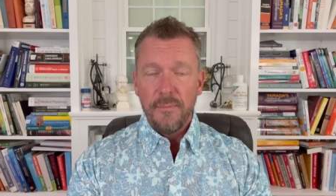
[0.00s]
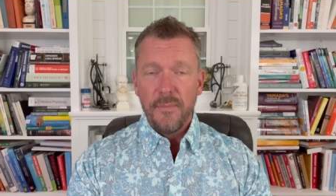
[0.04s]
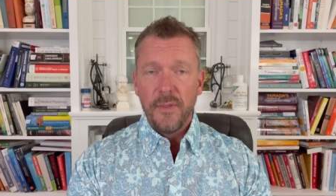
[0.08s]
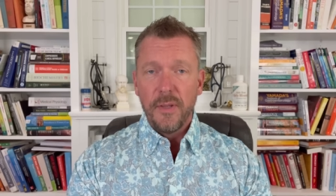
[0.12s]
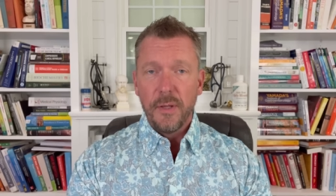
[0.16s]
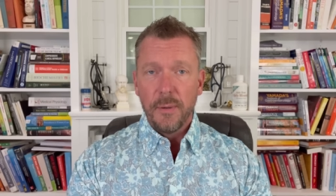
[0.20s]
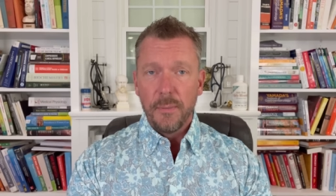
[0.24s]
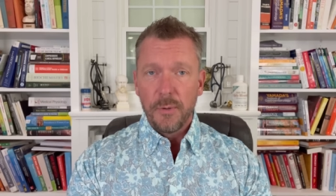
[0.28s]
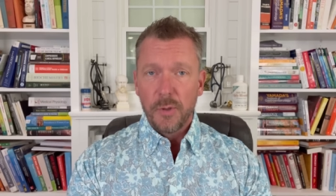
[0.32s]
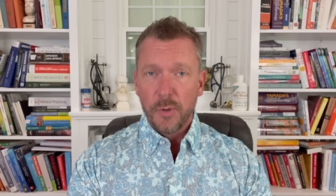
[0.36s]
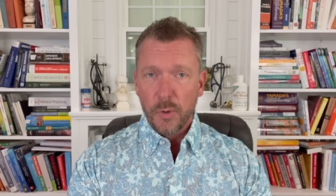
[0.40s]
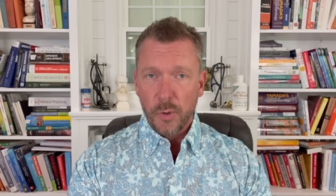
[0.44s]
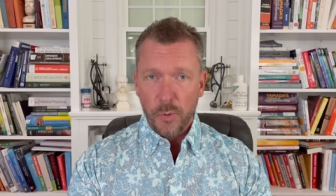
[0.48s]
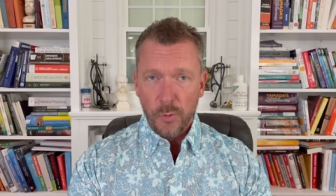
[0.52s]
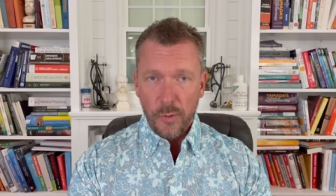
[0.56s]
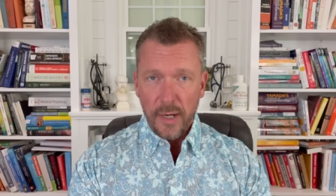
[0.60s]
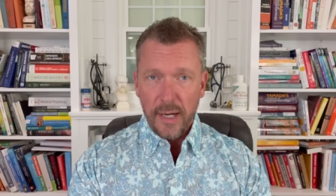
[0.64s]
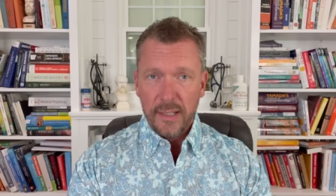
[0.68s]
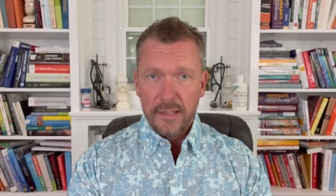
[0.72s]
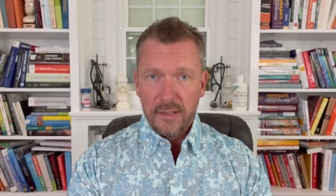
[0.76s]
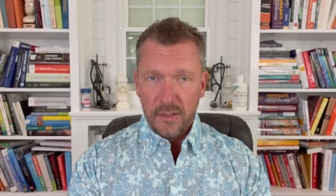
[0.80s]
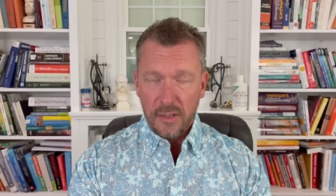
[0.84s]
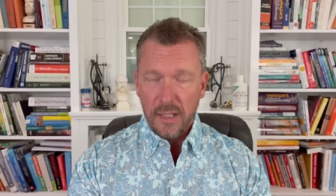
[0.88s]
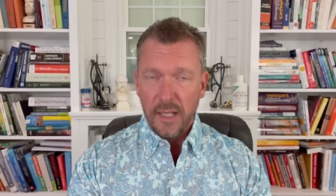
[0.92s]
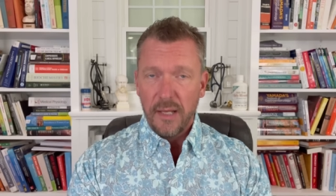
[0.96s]
the
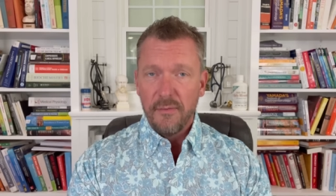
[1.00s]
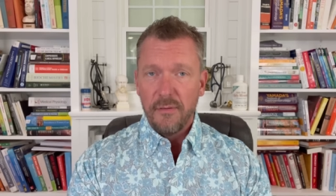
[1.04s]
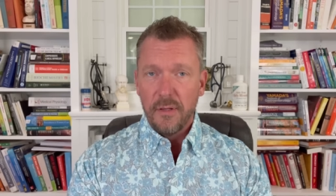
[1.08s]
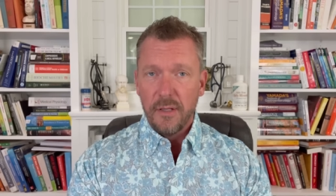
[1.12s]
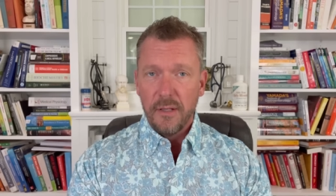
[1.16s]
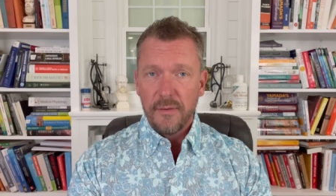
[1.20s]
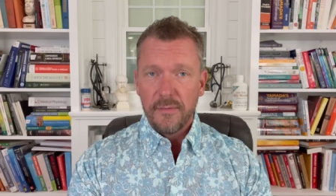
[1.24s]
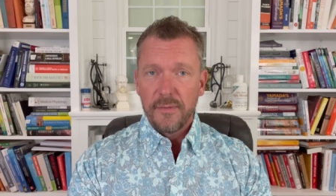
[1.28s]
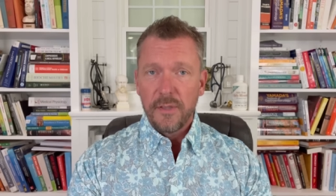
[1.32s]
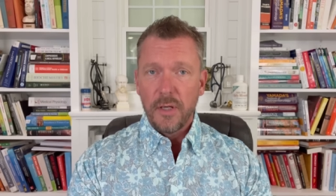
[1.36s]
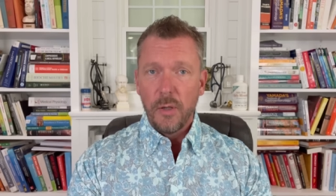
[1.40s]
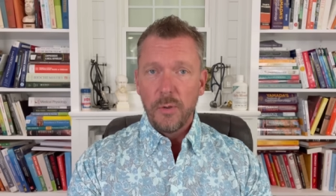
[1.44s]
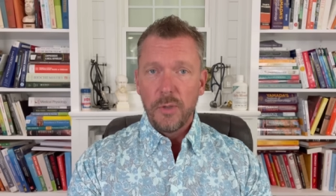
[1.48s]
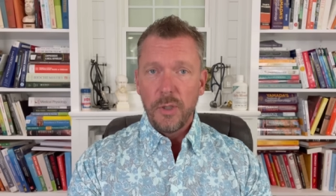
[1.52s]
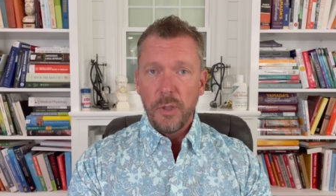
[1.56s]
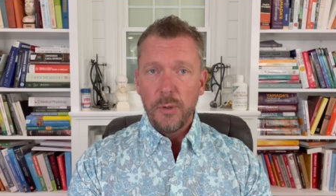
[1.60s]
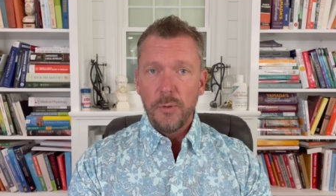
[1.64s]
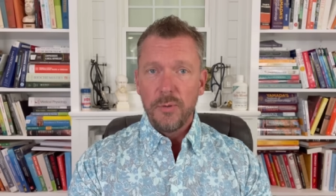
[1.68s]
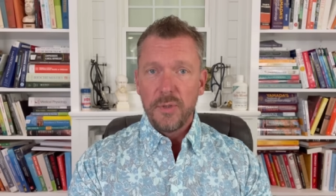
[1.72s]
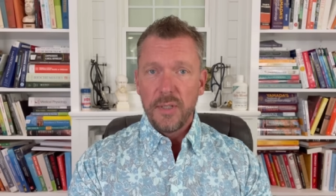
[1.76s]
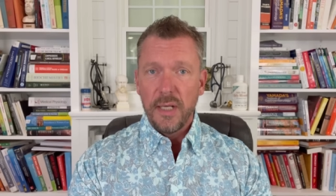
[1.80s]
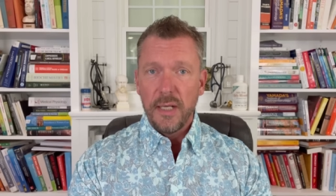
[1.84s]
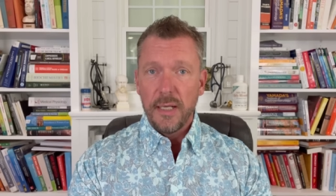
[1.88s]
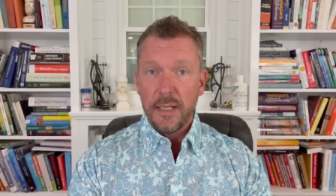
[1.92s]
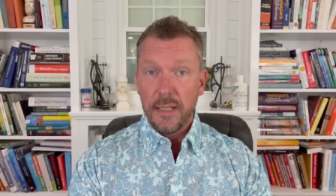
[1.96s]
correct level of
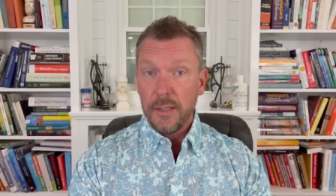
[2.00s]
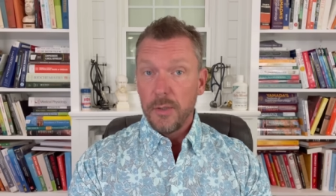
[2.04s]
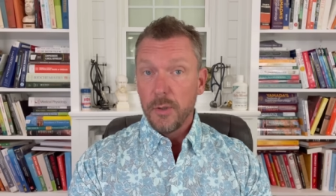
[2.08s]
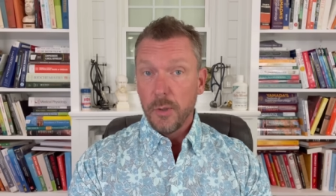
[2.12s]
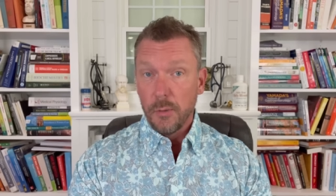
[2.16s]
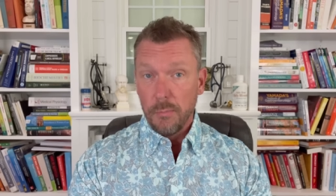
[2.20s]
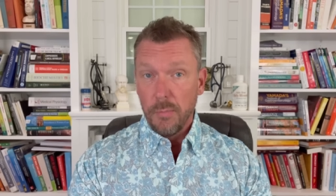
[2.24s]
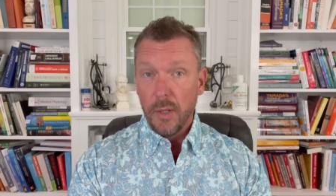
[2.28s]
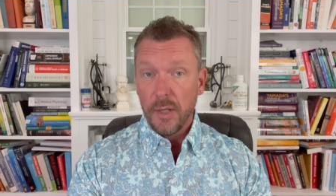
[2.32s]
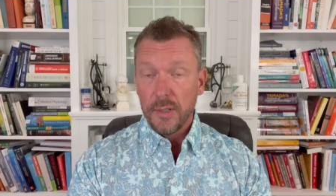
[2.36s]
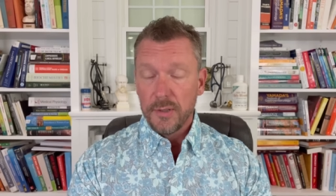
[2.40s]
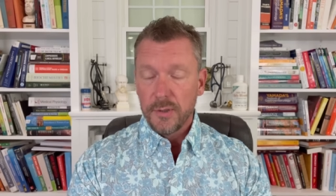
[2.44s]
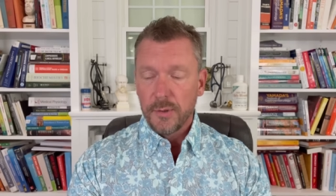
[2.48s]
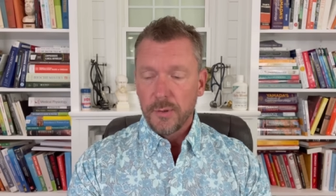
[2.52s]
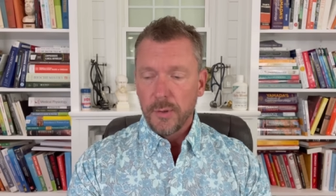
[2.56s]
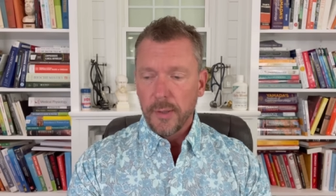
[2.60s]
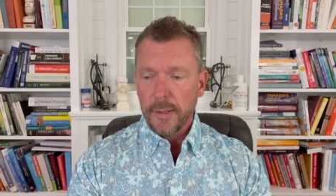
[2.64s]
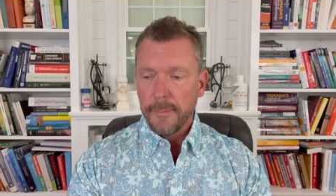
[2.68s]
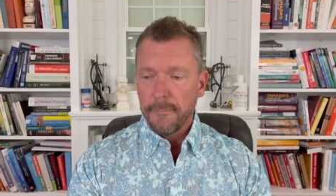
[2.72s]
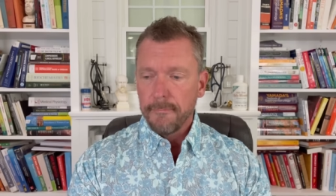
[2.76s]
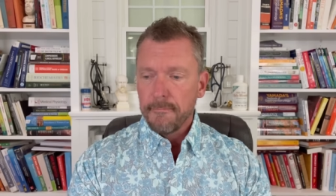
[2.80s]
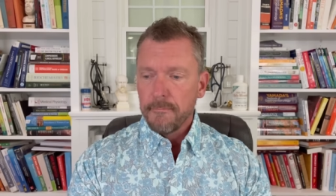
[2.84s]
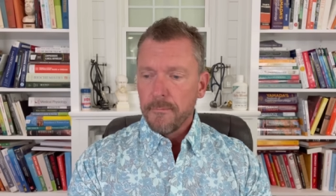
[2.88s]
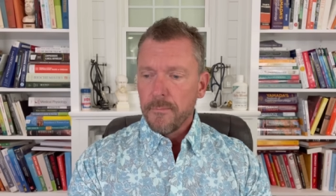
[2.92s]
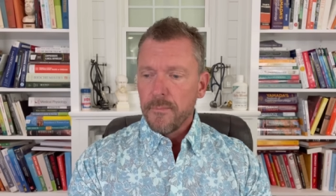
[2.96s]
CoQ10 in your
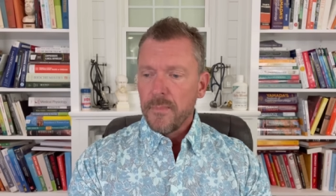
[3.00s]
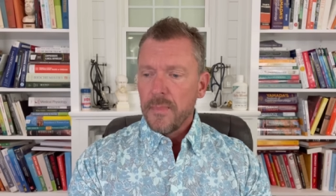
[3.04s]
bloodstream.